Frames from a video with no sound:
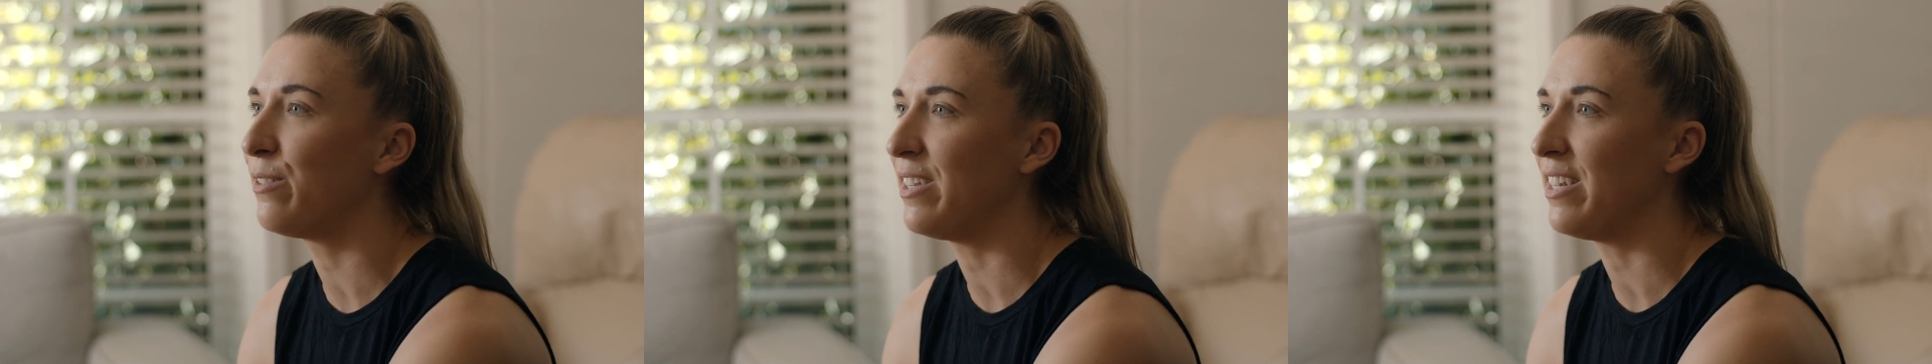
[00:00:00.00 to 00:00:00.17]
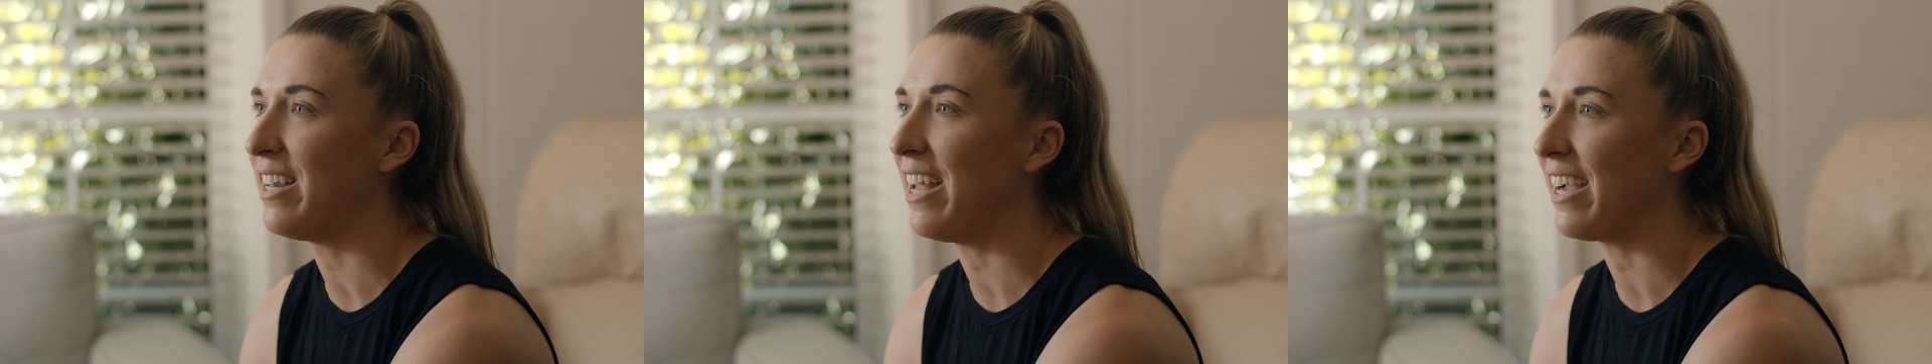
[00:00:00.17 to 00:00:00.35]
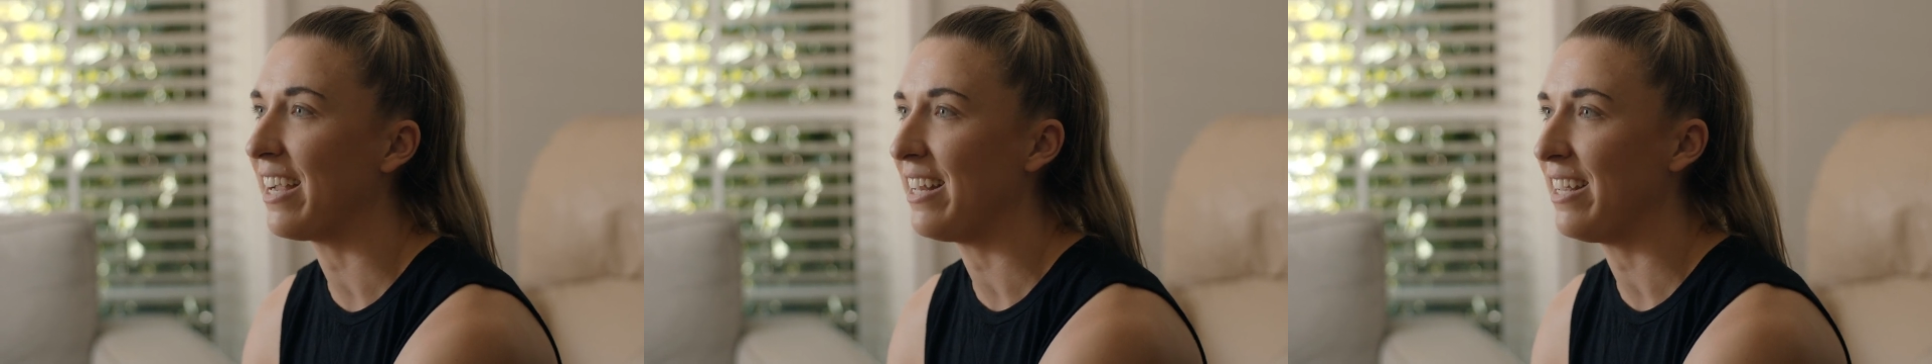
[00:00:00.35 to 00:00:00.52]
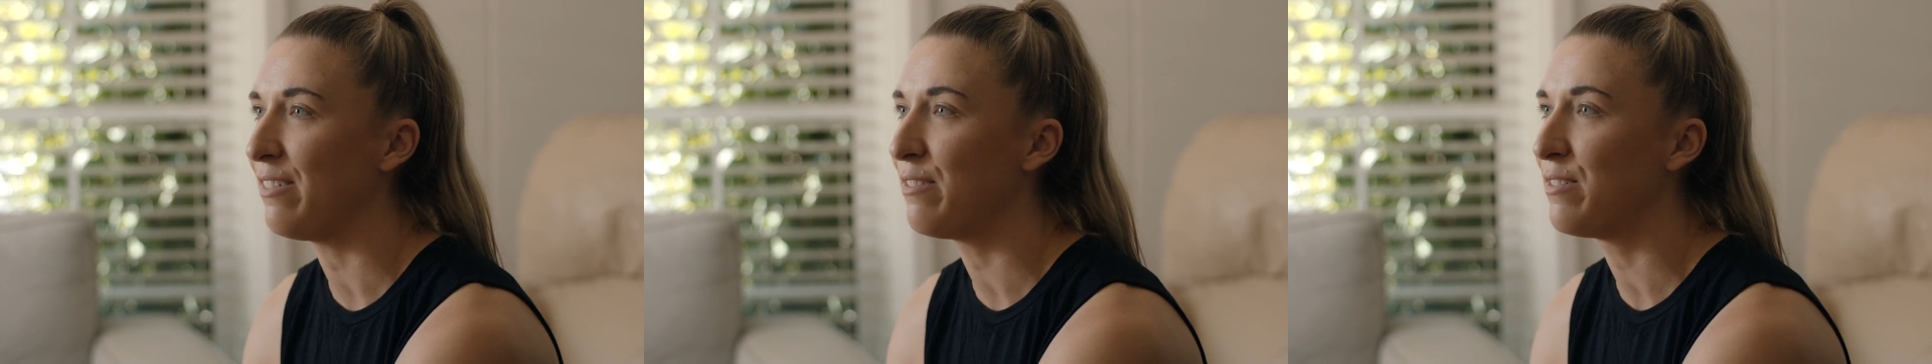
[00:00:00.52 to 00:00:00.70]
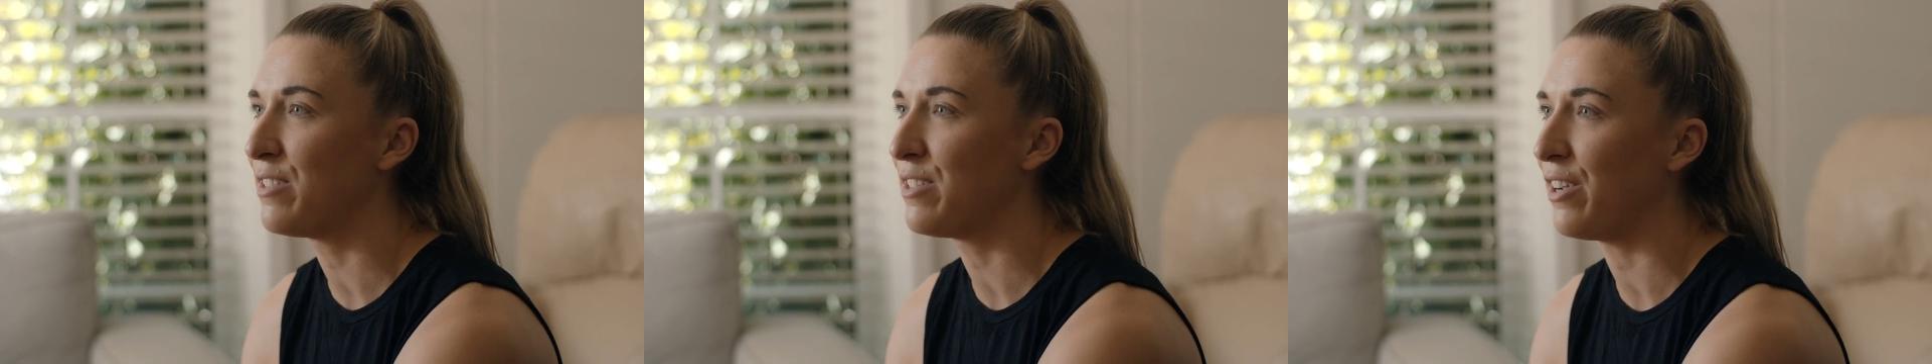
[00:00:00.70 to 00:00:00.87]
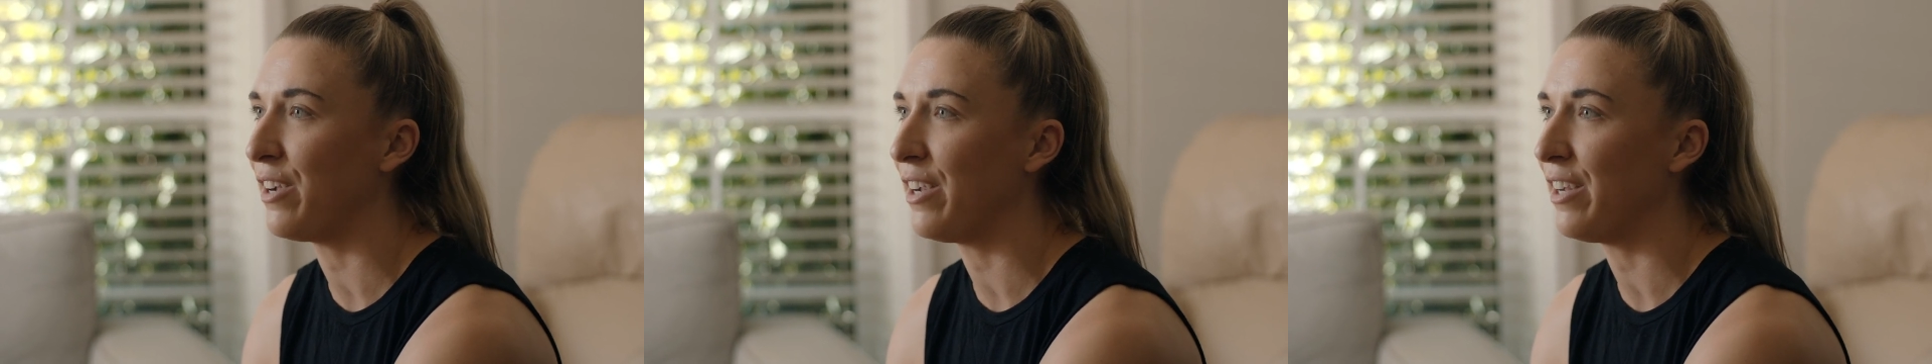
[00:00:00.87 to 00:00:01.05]
and negative.
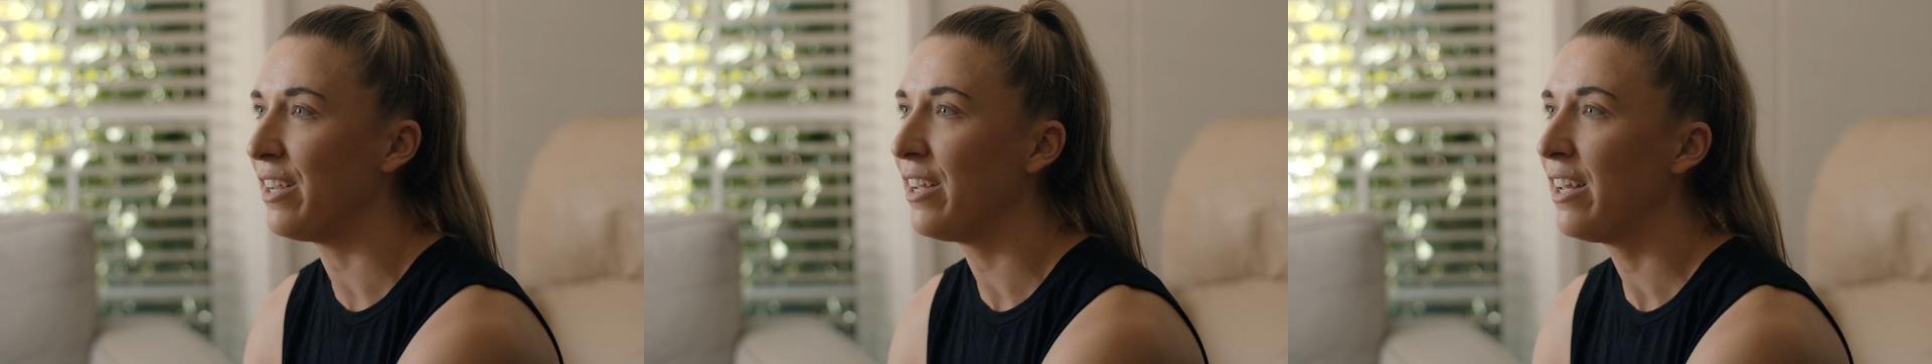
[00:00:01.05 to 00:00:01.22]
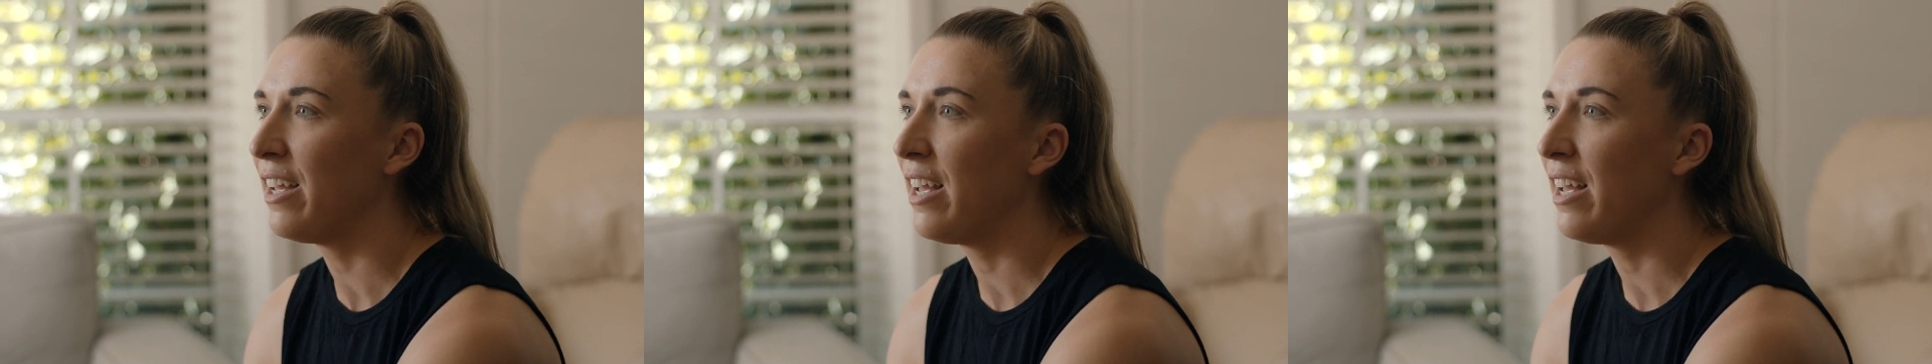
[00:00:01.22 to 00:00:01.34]
So